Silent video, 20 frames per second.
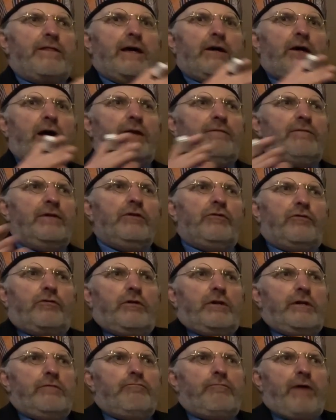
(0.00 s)
They're kind of
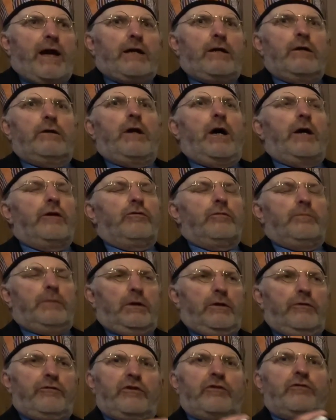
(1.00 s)
instantly
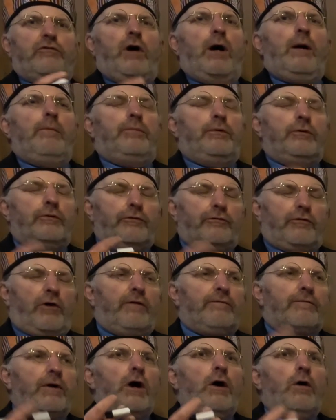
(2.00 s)
recognizable as examples
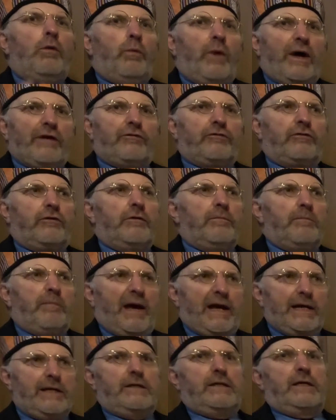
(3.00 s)
of Western
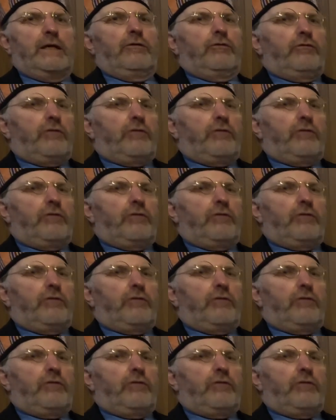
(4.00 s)
painting.